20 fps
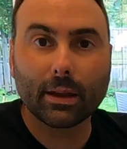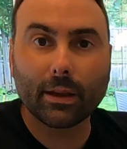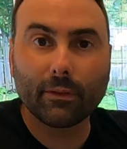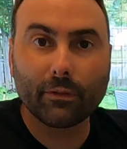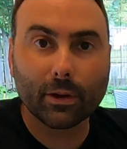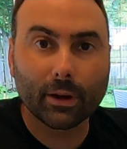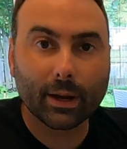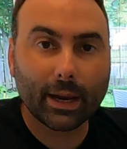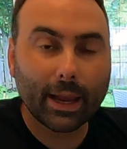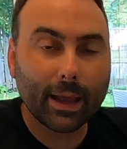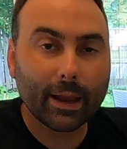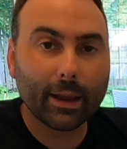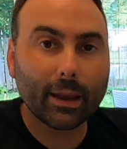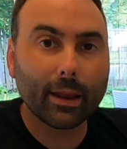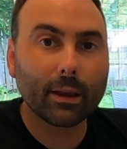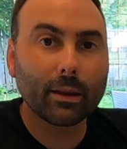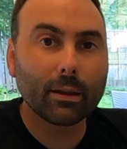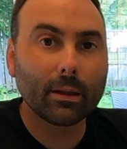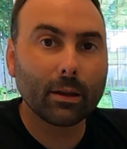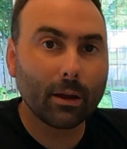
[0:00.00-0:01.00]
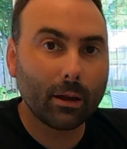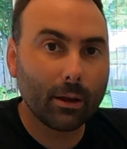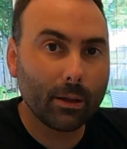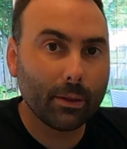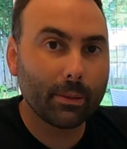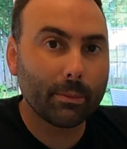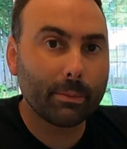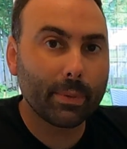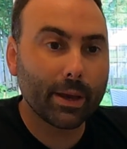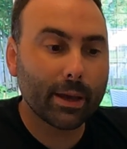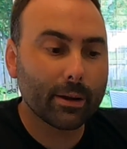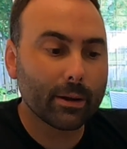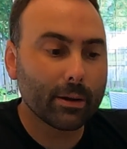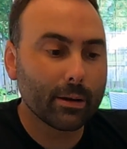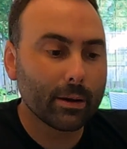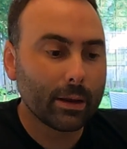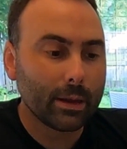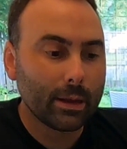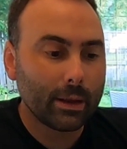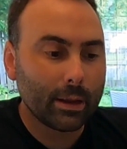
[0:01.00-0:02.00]
If you're kegging, all the
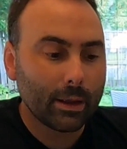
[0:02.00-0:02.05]
better.